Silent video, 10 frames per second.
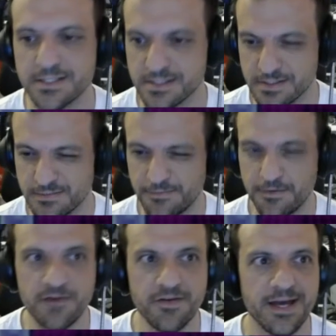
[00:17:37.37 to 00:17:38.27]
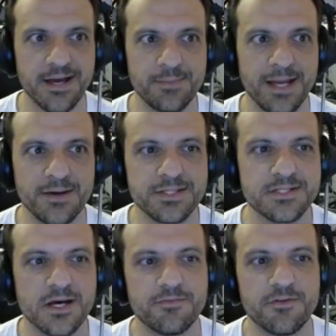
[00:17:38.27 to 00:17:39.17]
It's 5 AM now. It's
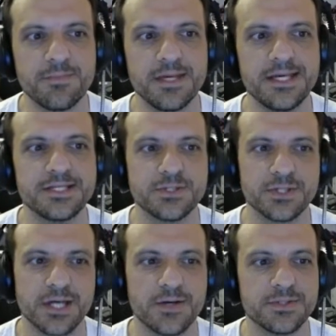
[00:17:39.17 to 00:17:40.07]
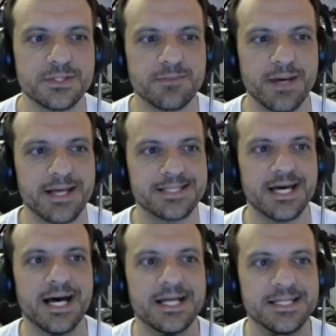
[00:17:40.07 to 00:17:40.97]
time for me to go to bed.
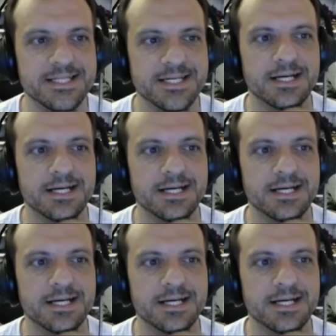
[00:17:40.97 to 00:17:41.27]
And